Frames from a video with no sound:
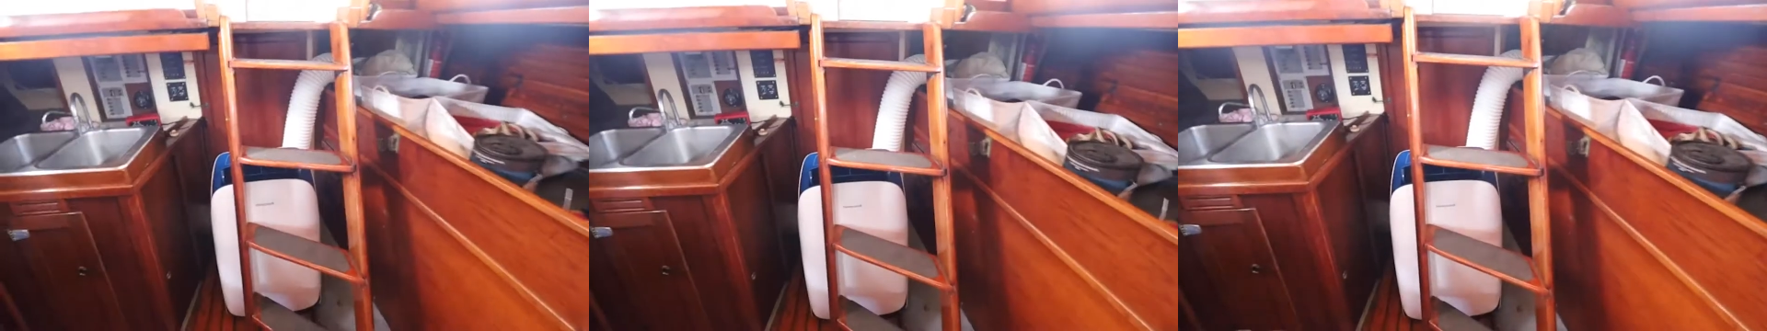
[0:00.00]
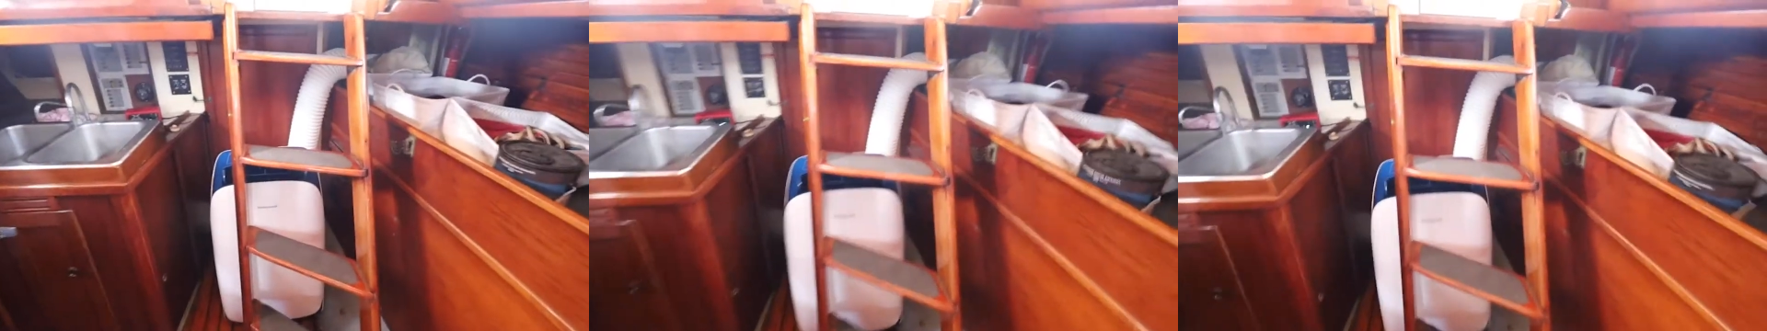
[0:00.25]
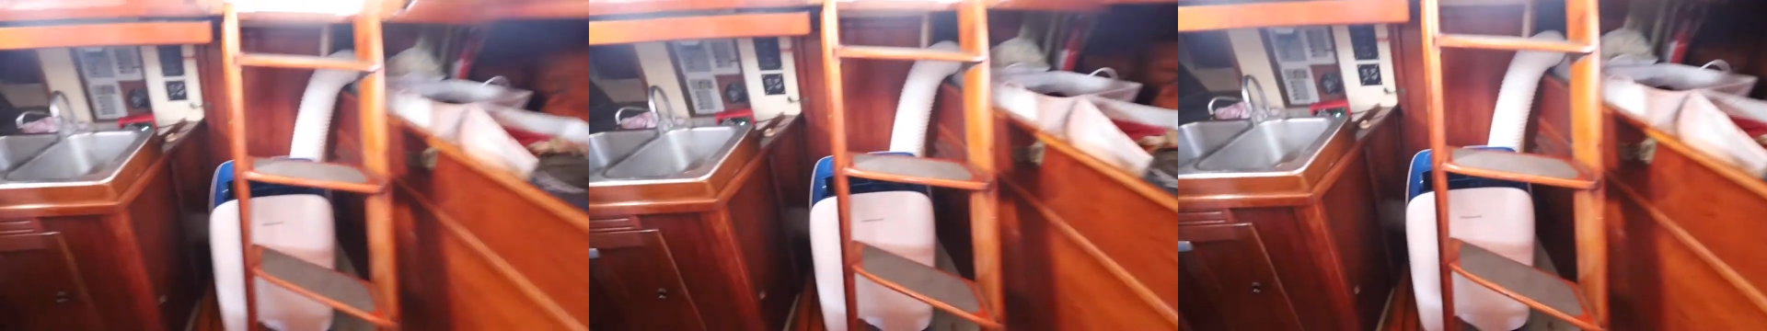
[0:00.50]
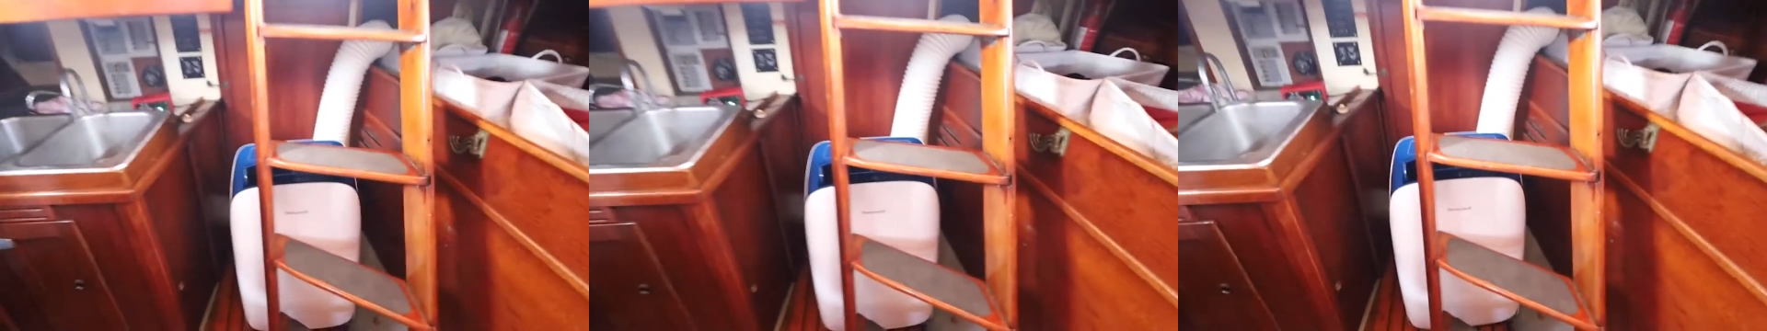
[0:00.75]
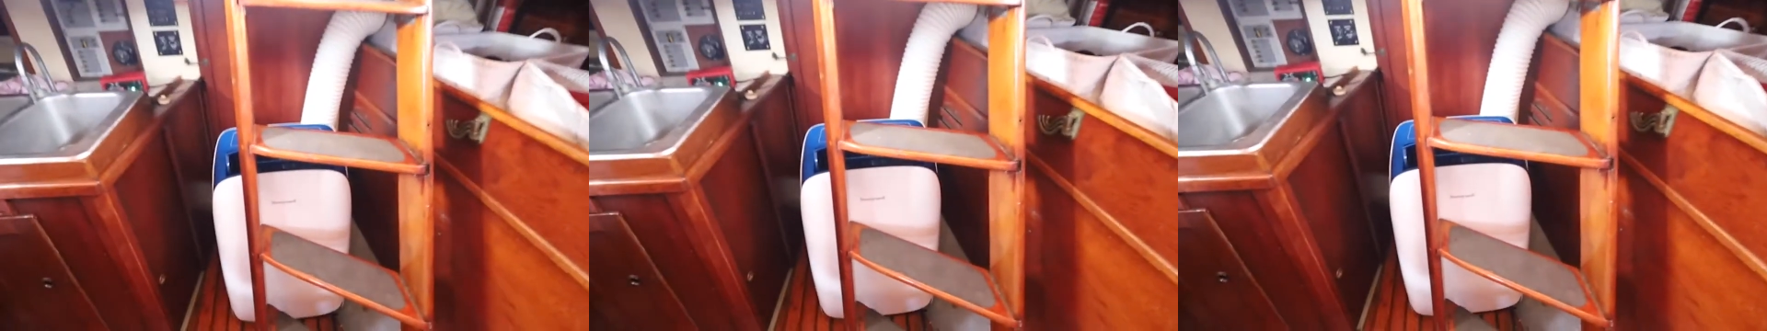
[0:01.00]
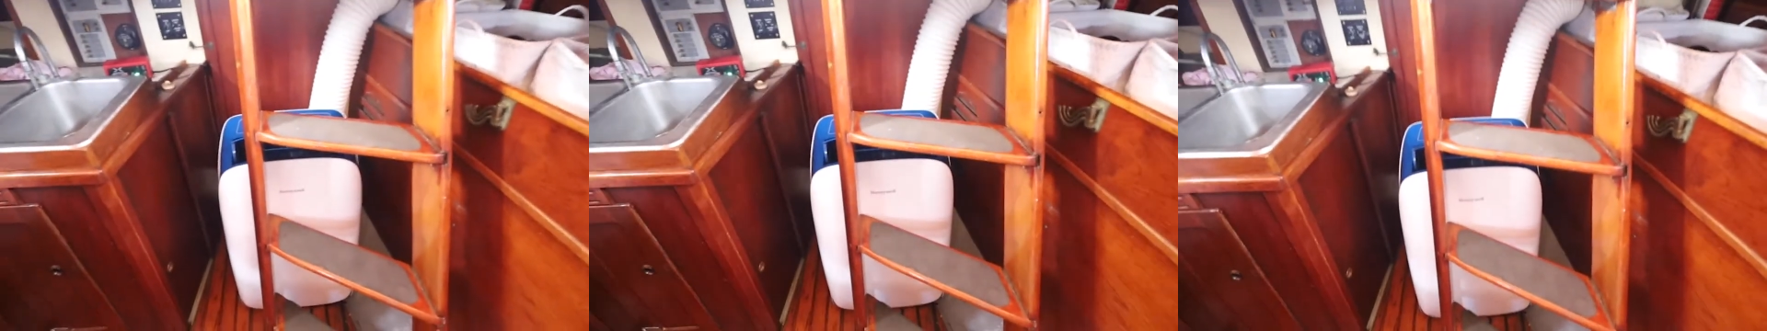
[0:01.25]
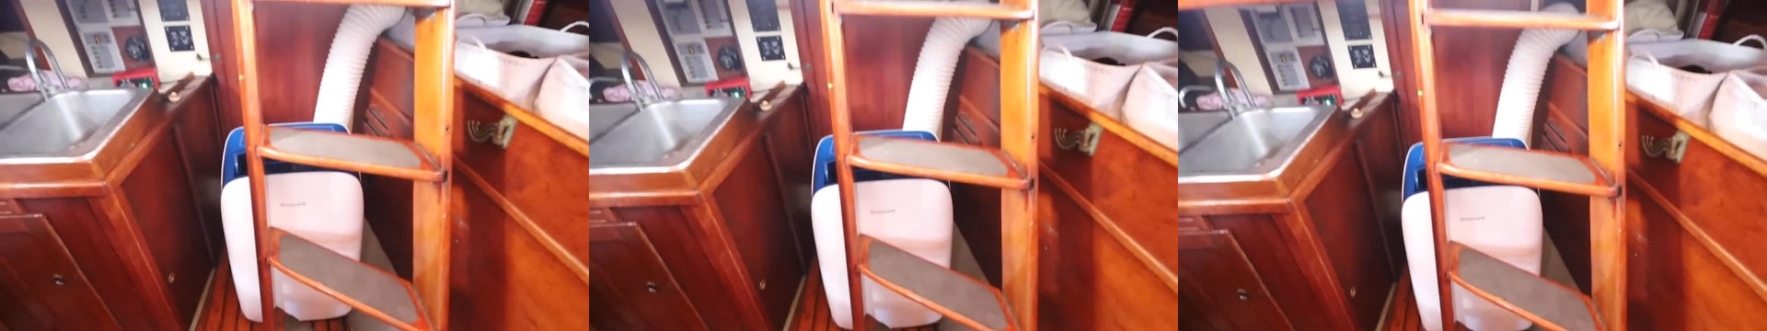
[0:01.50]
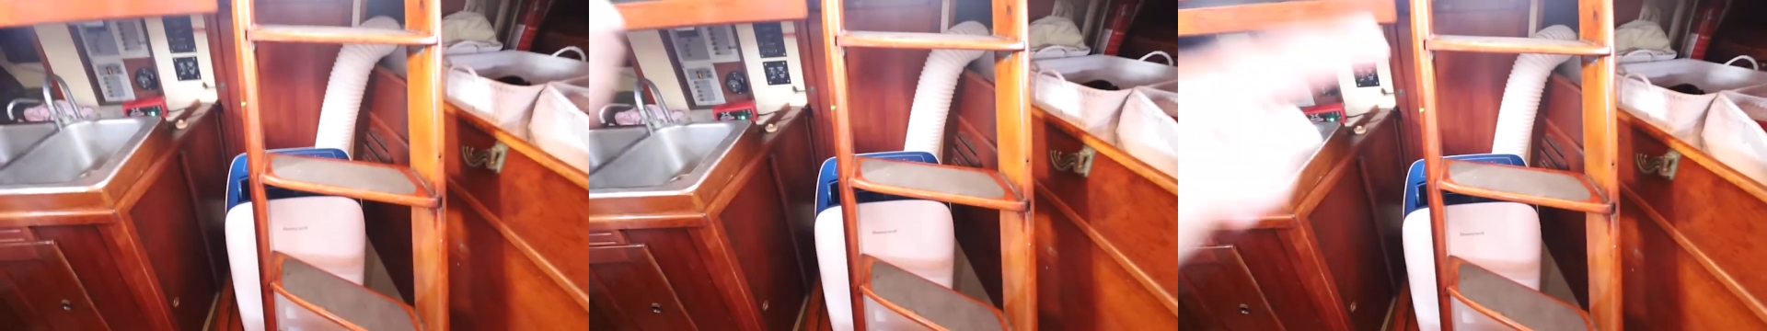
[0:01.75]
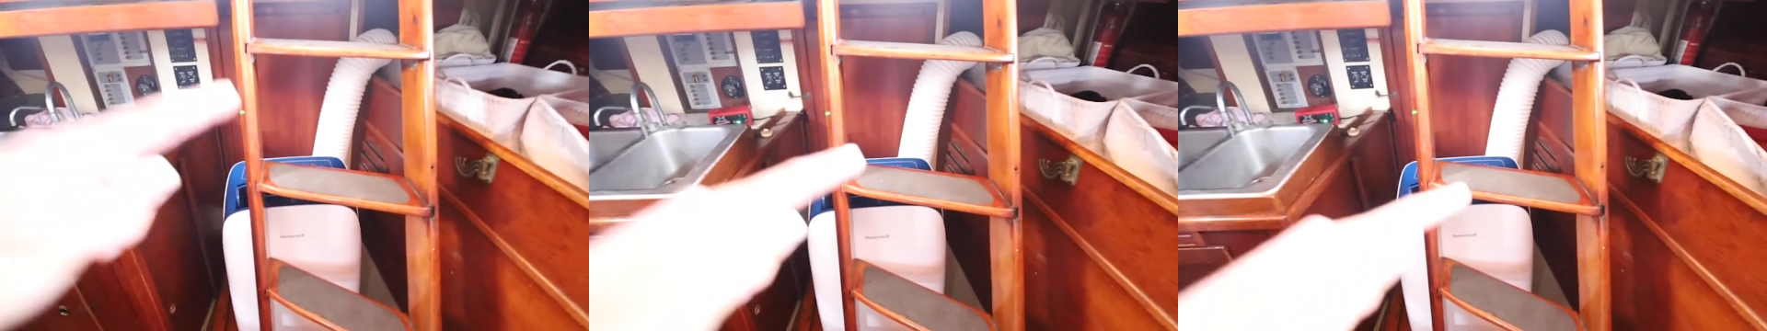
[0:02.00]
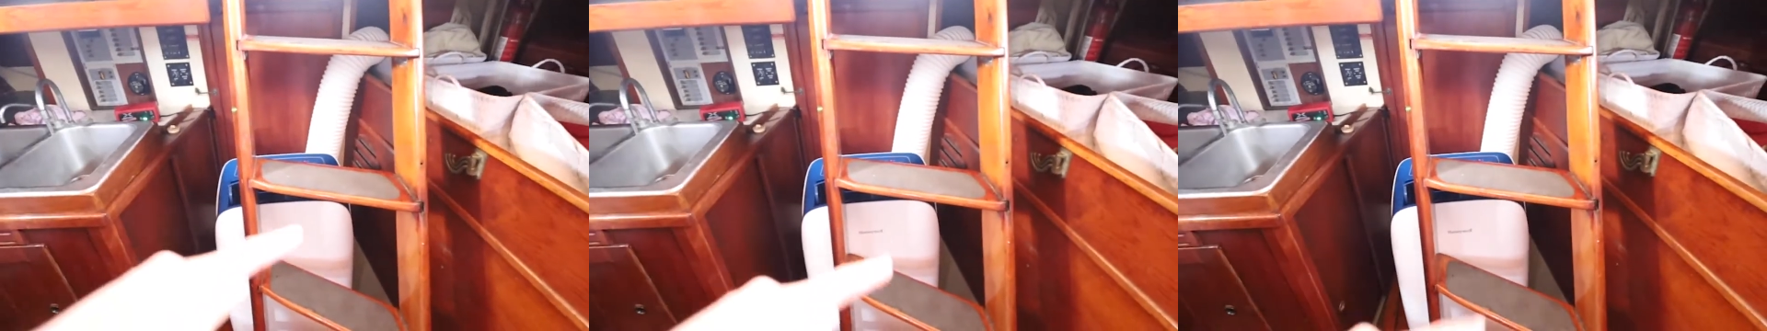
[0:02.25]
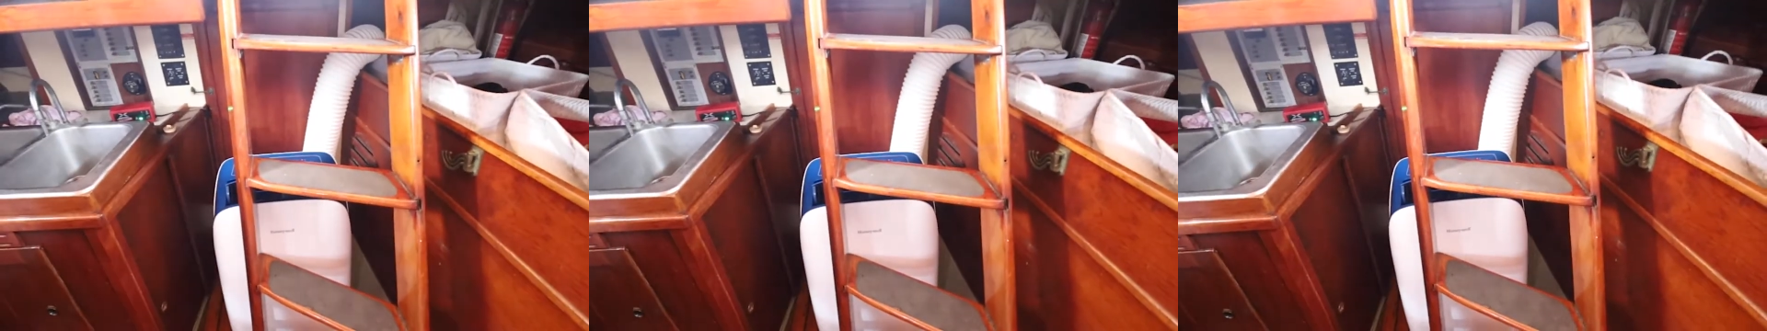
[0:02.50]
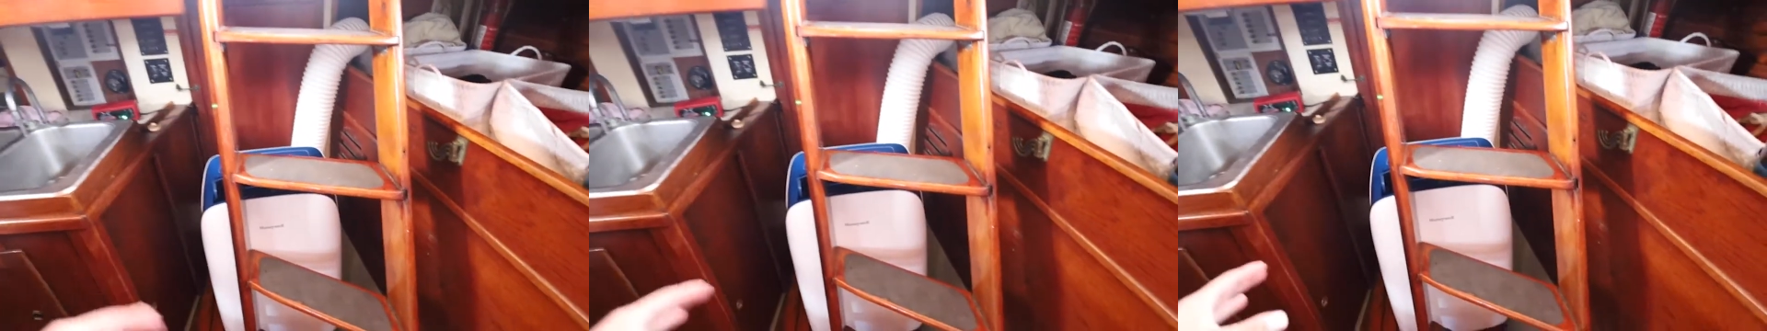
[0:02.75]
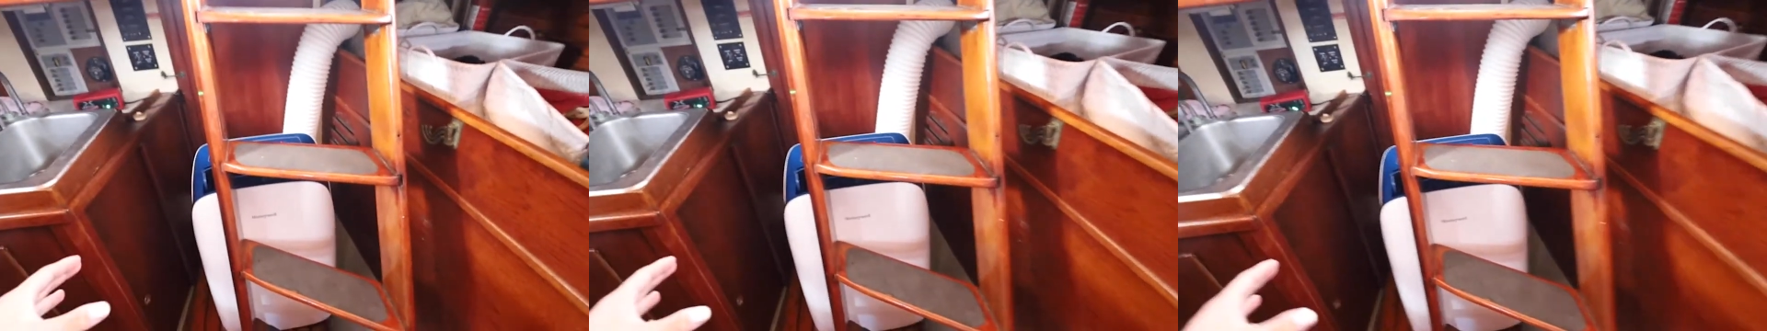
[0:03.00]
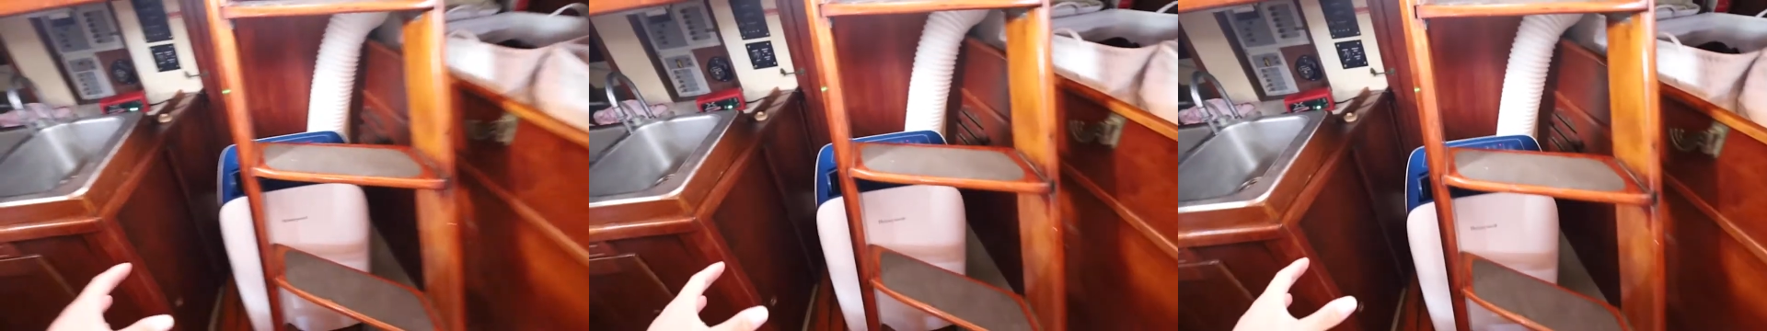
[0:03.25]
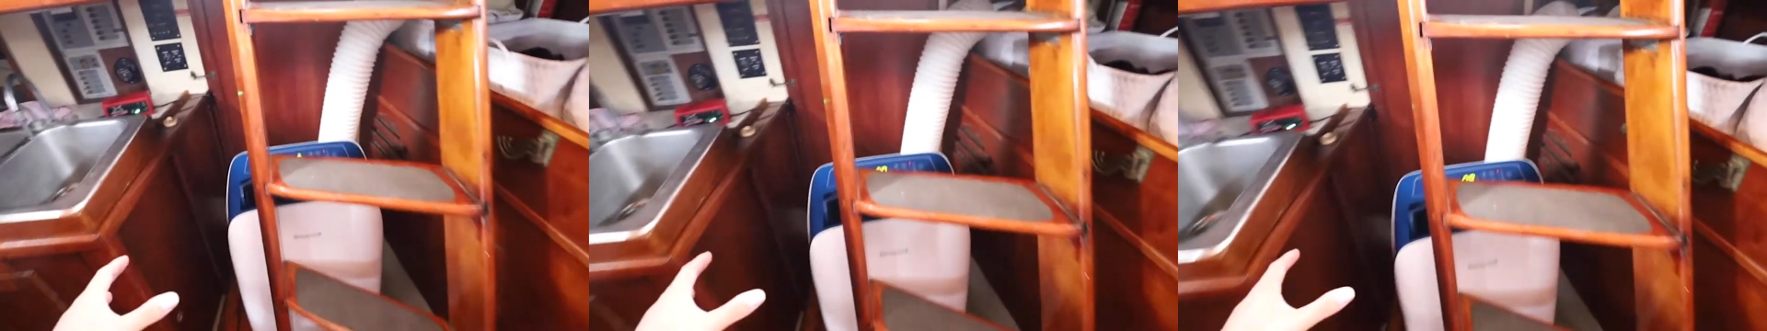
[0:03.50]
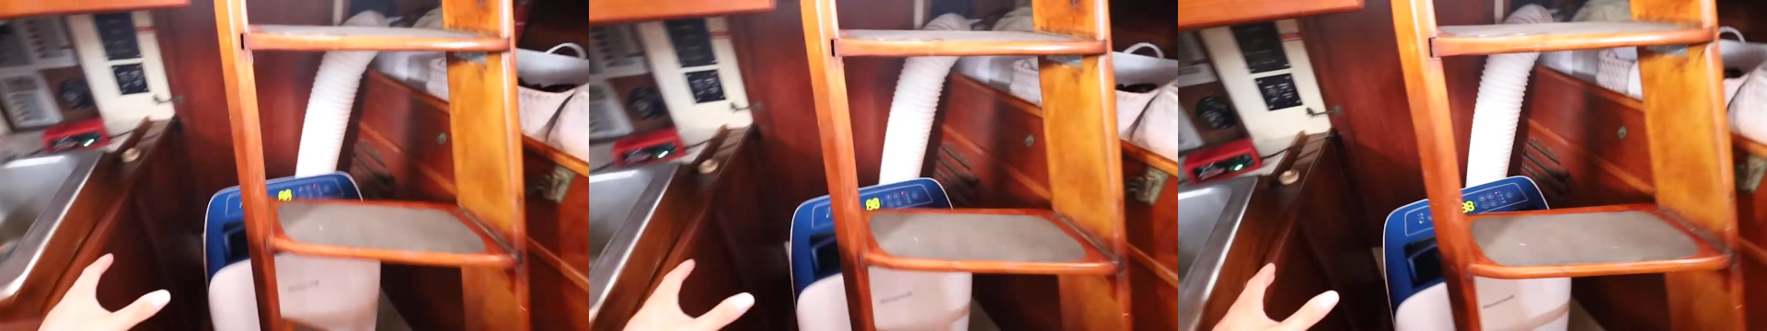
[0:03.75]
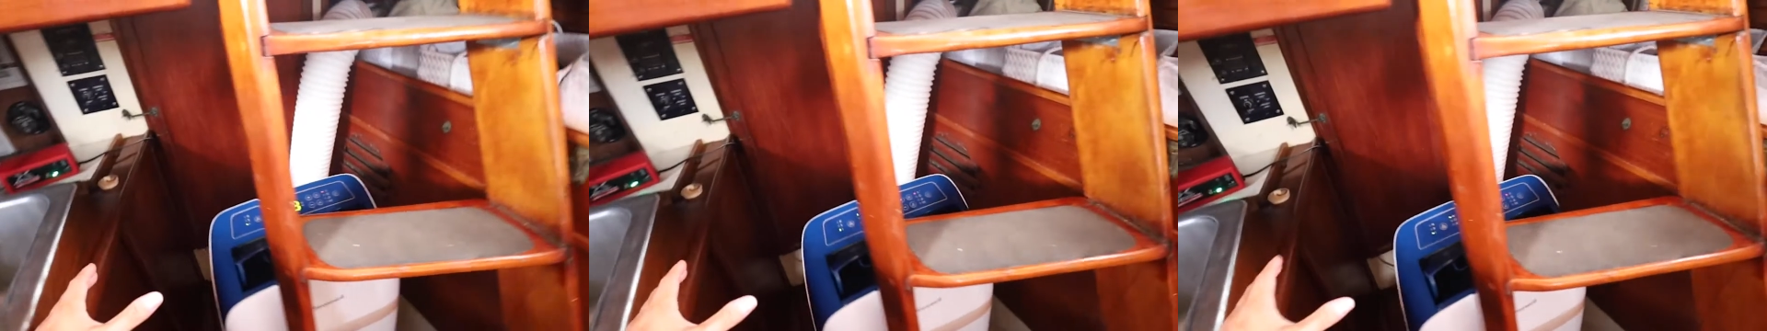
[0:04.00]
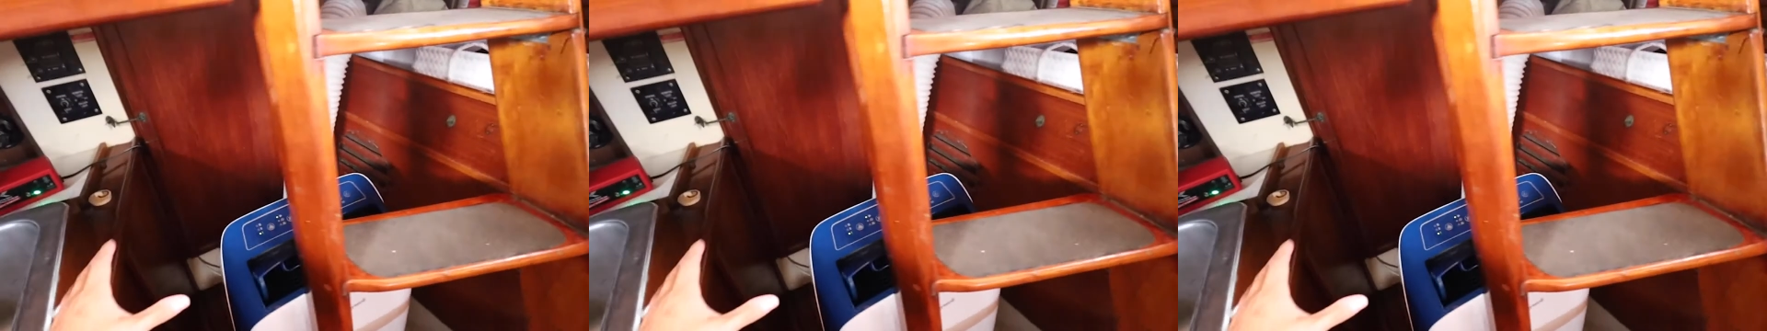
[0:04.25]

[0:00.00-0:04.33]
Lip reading: No face is visible, so there are no lips to read.